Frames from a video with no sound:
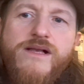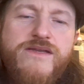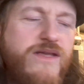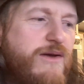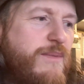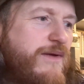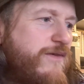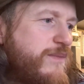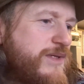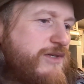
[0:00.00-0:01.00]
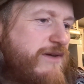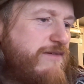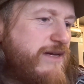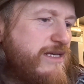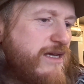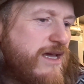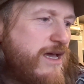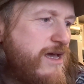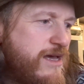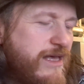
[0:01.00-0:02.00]
So that would be a fun one to reread.
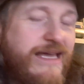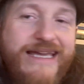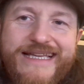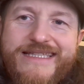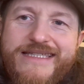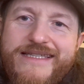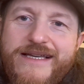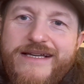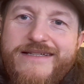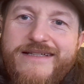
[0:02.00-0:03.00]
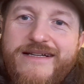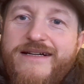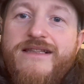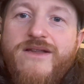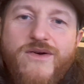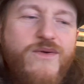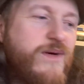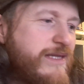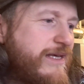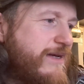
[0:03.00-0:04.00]
It is a long
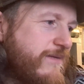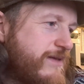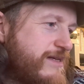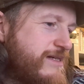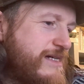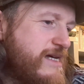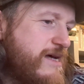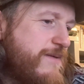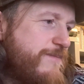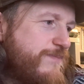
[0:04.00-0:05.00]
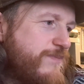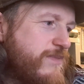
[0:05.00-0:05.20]
one though.